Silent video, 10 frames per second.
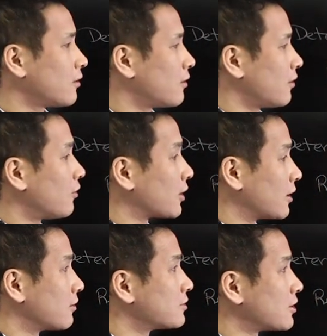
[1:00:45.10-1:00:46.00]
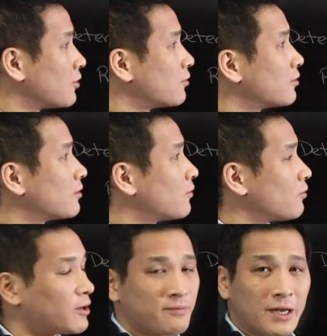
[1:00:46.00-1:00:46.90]
Okay, so
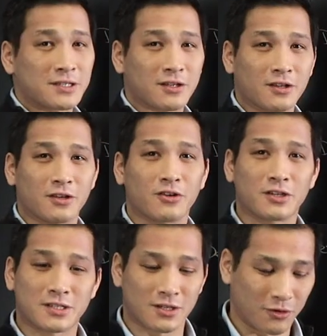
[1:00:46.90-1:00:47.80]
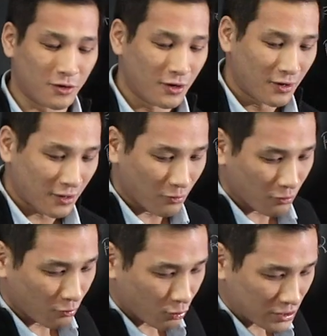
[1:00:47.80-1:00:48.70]
we basically, so
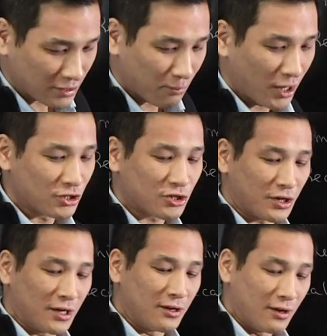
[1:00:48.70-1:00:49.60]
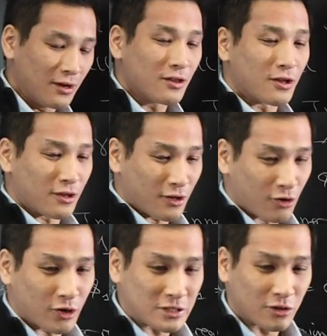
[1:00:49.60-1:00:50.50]
what's the punchline? The
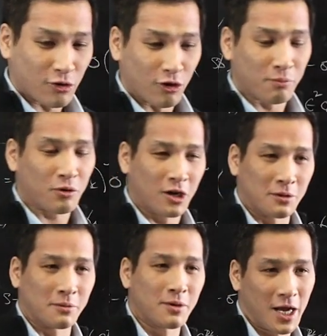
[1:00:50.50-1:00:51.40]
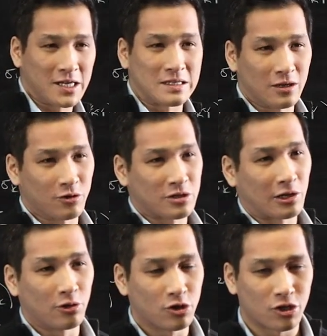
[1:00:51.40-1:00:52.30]
crystal growth problem has no
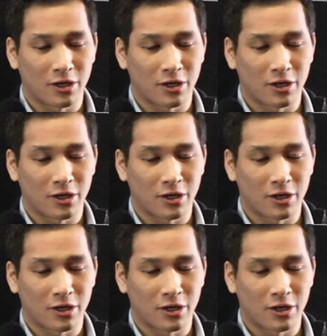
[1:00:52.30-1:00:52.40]
solution.